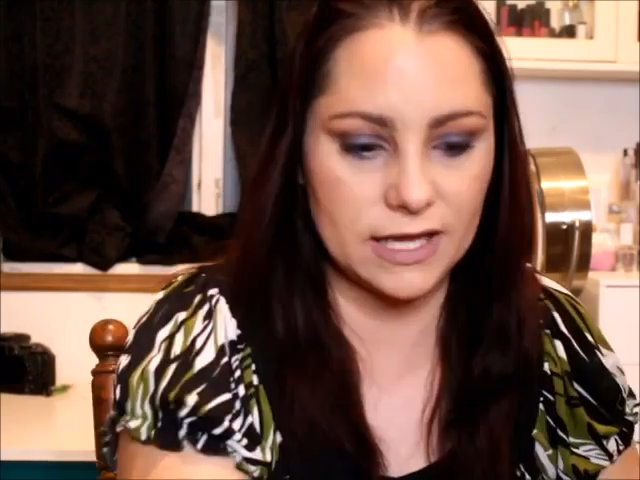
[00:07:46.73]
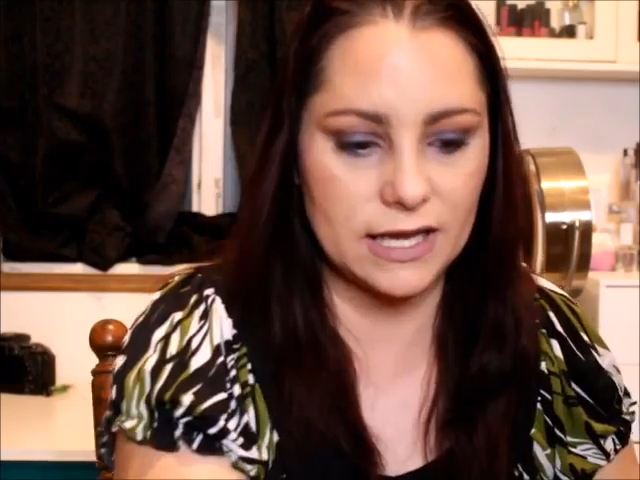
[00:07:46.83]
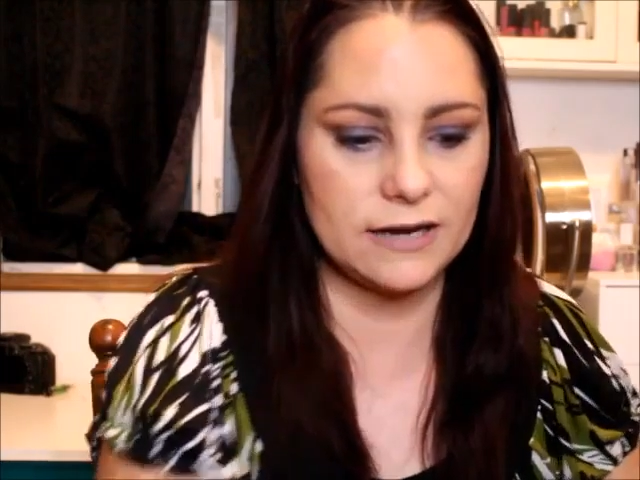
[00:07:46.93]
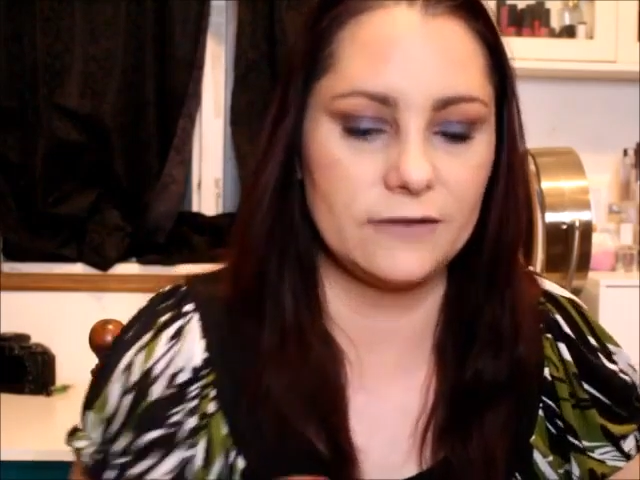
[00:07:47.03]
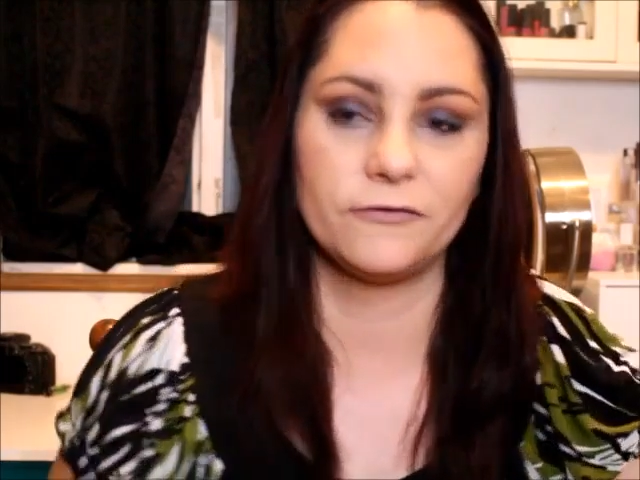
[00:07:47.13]
And
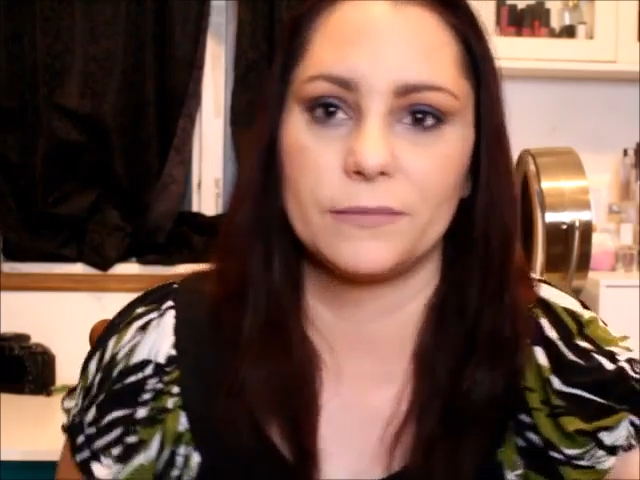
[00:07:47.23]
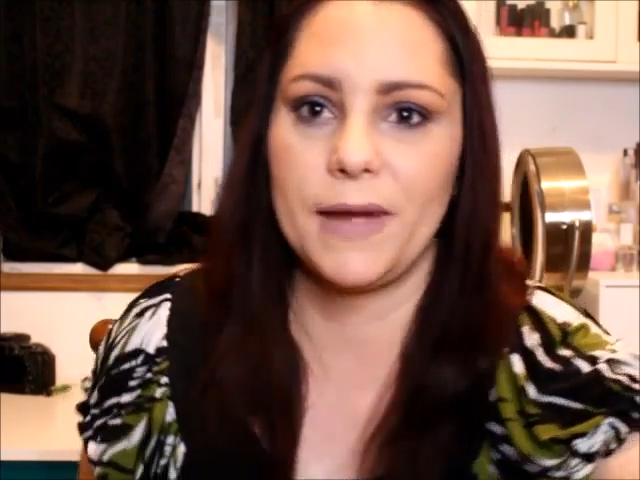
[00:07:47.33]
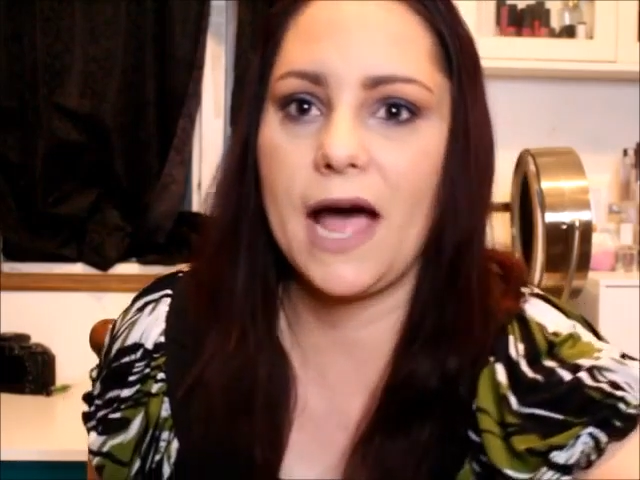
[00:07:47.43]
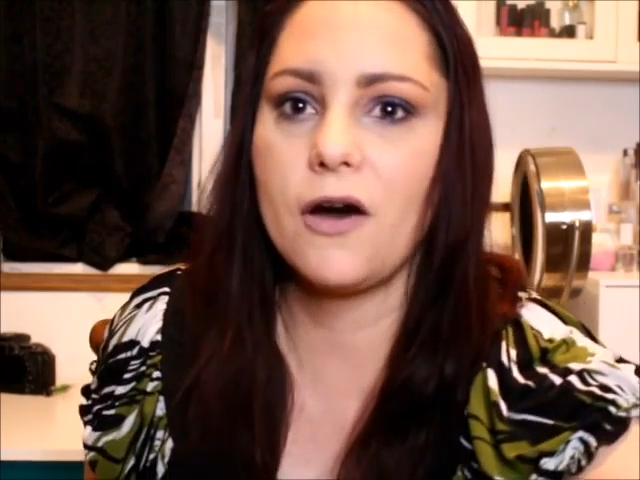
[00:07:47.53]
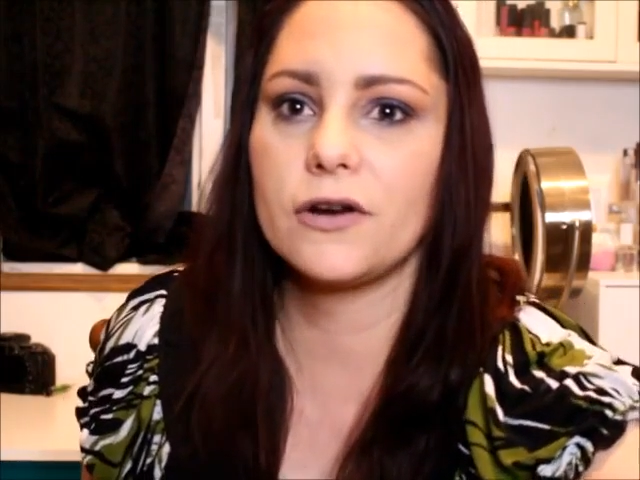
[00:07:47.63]
then for
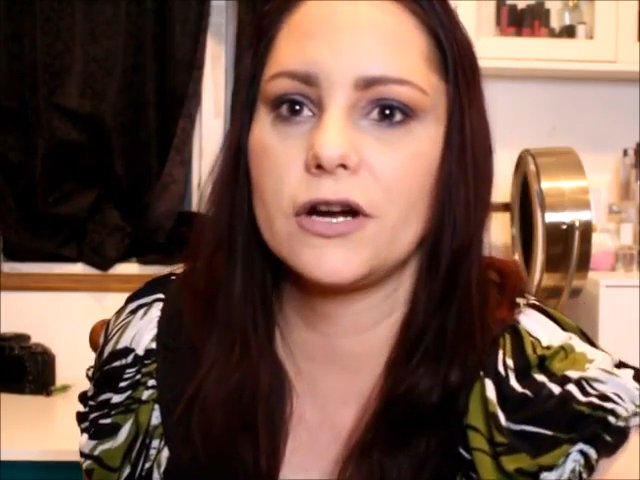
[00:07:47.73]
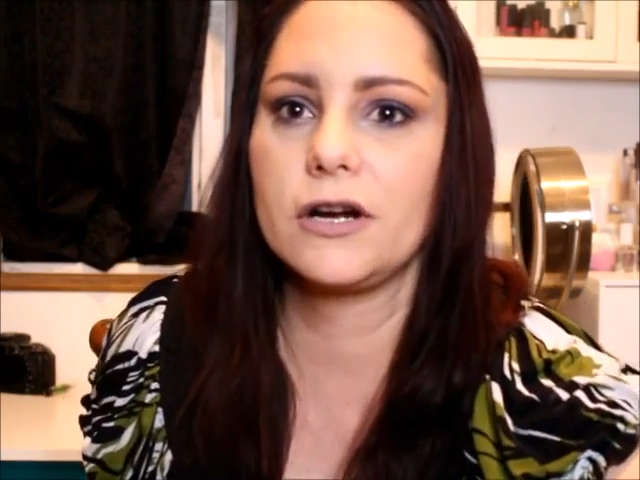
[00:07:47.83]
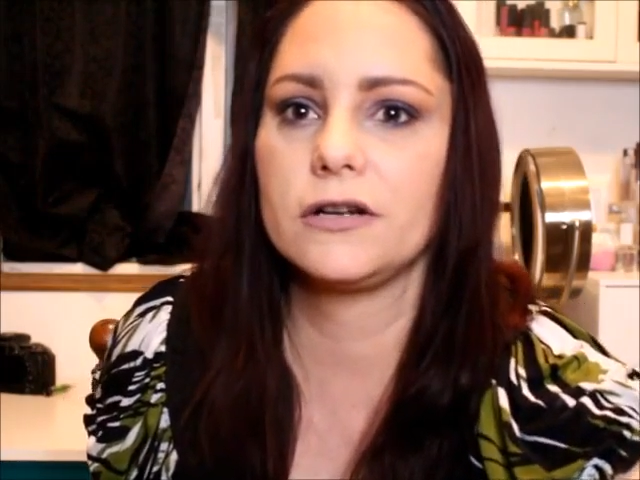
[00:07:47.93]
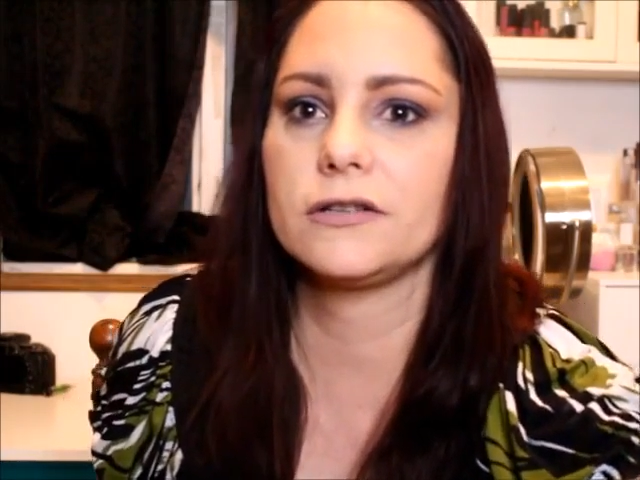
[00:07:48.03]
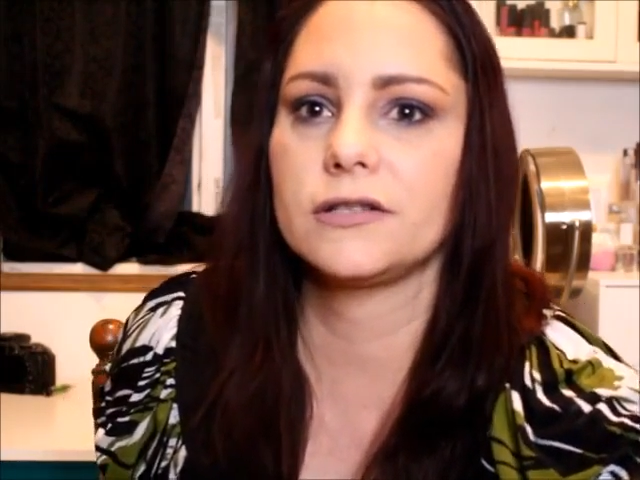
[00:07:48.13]

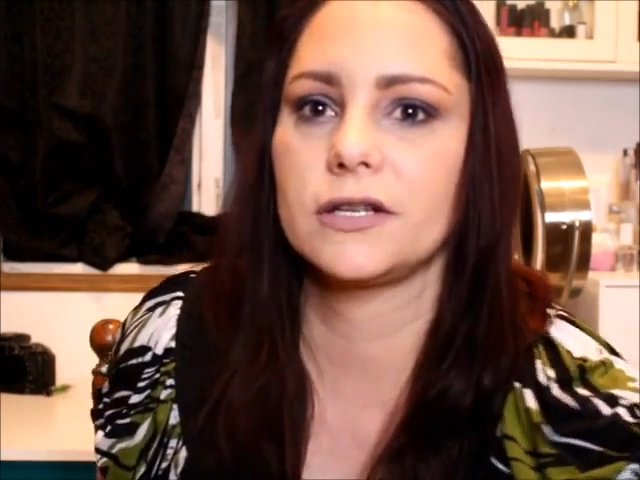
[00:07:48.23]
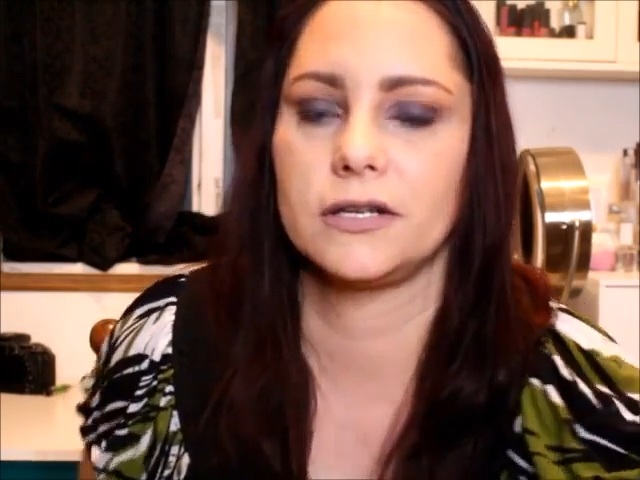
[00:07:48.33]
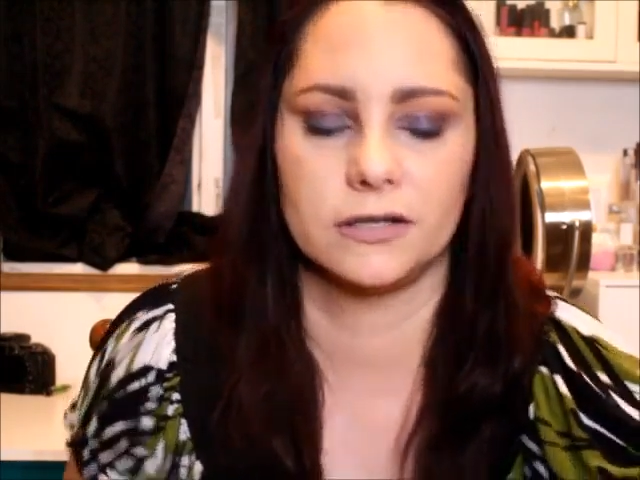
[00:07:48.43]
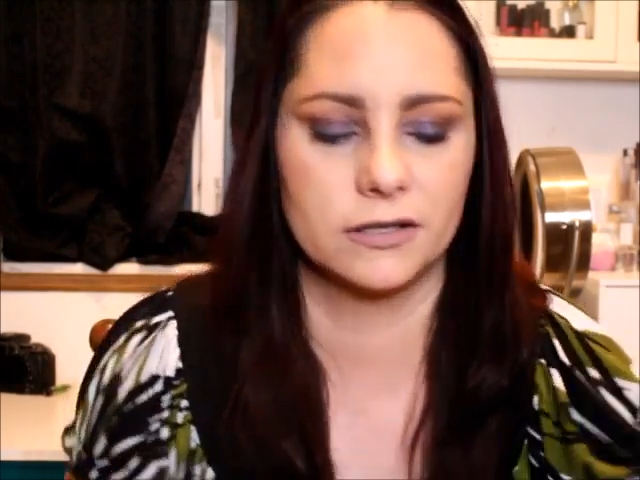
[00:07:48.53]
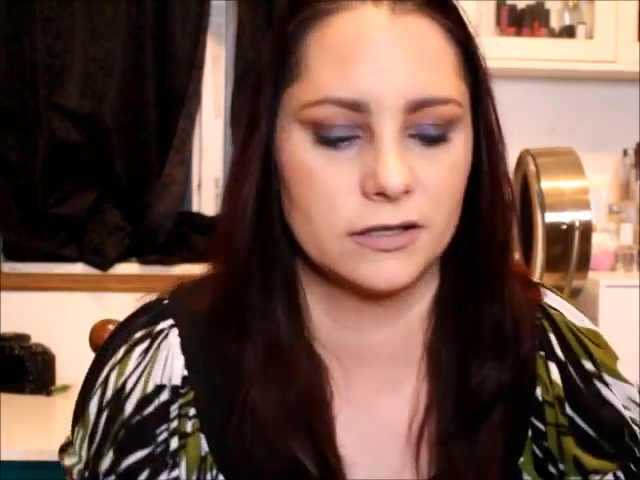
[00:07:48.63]
powders,
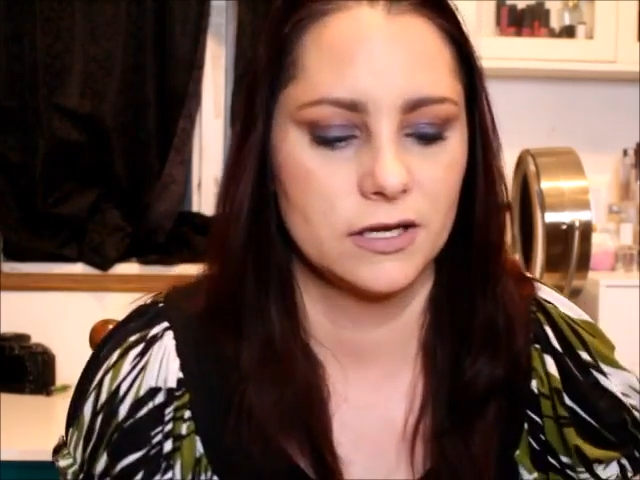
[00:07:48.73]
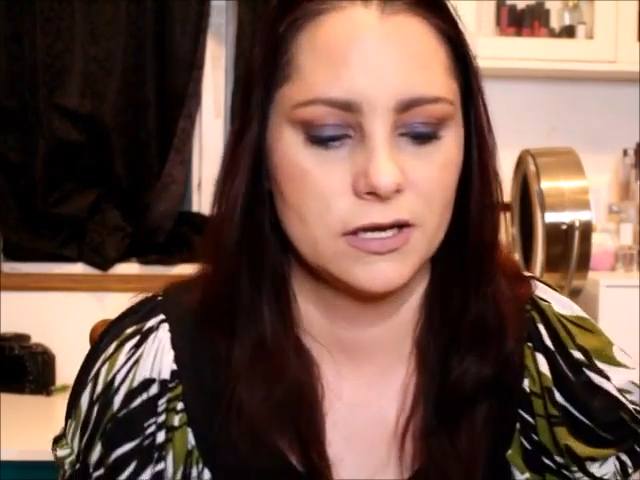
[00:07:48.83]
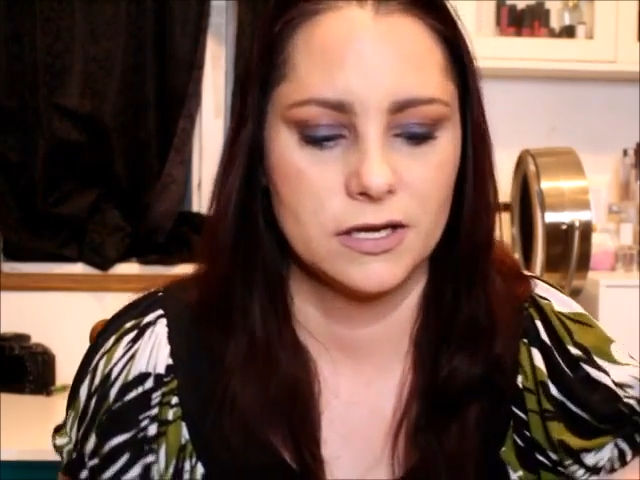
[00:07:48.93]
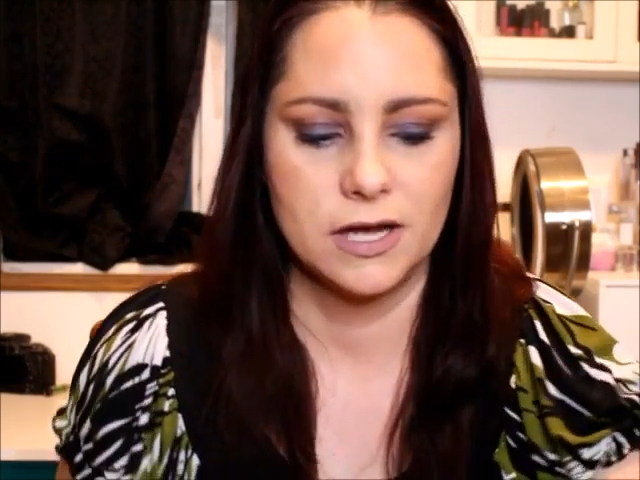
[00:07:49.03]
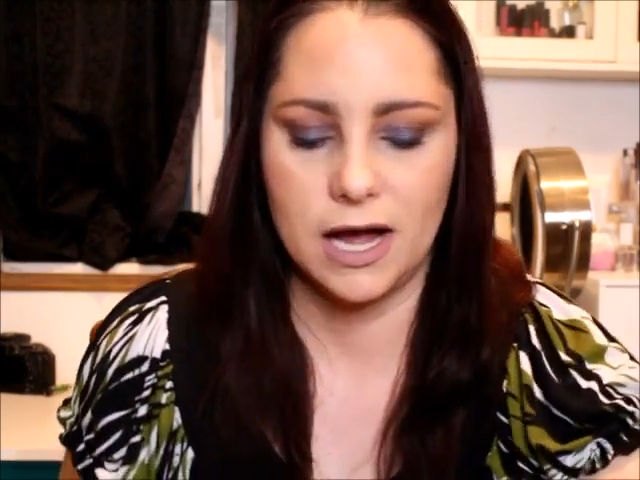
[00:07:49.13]

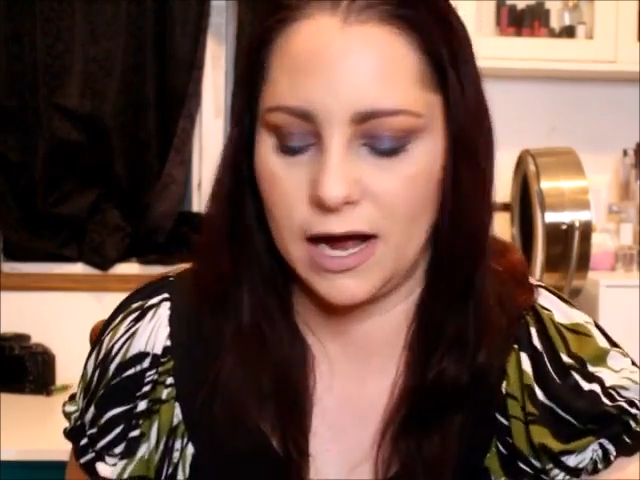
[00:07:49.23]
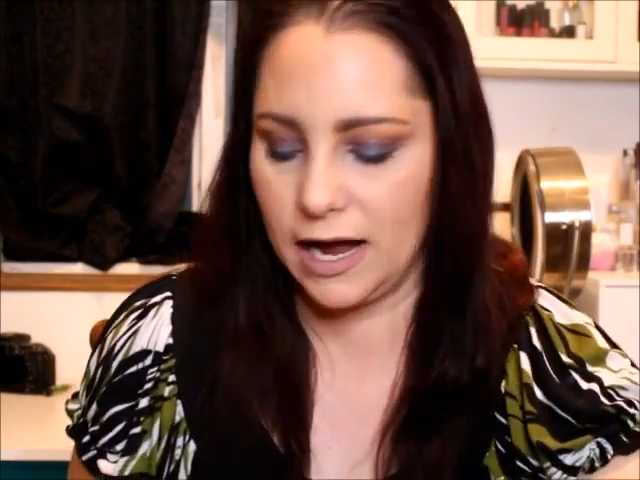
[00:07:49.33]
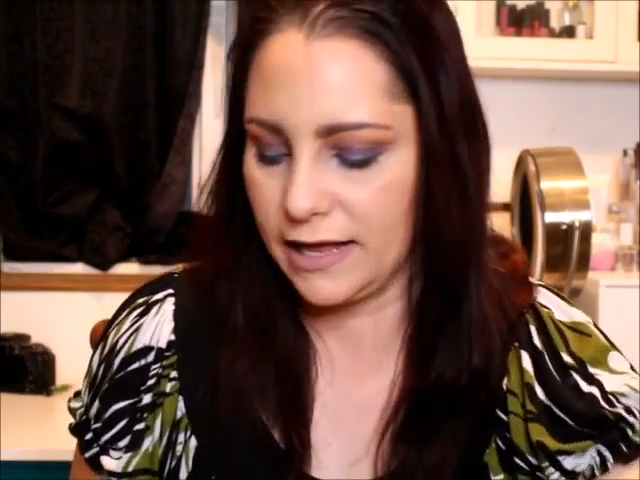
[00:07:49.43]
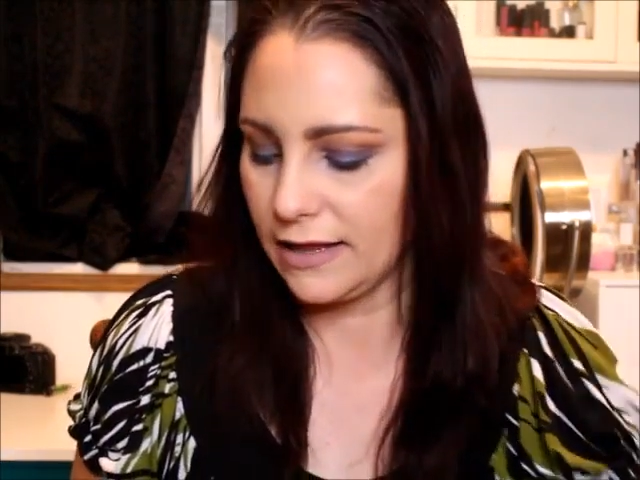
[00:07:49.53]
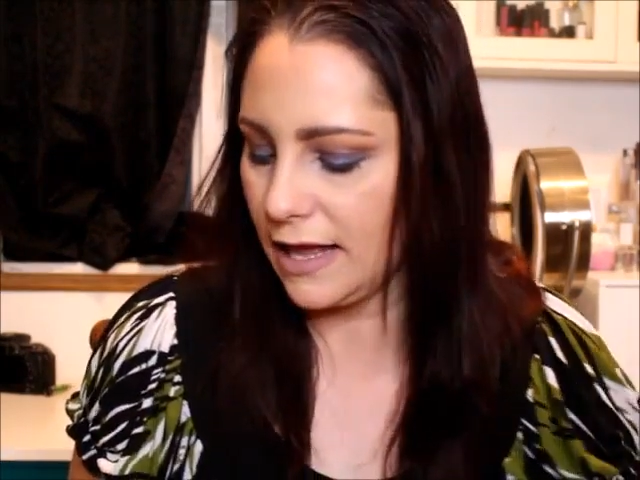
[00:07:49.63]

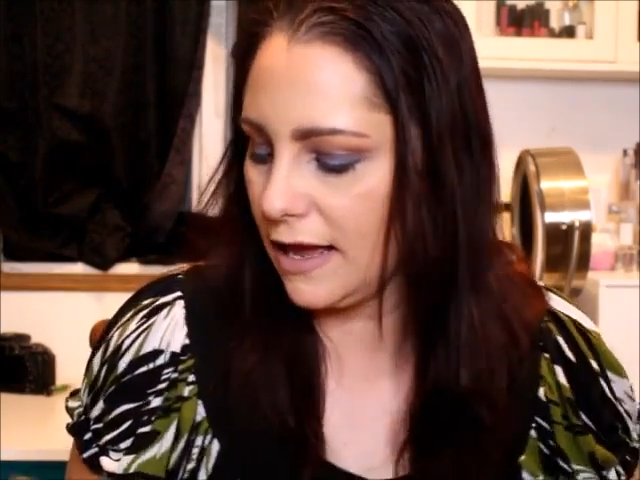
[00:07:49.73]
I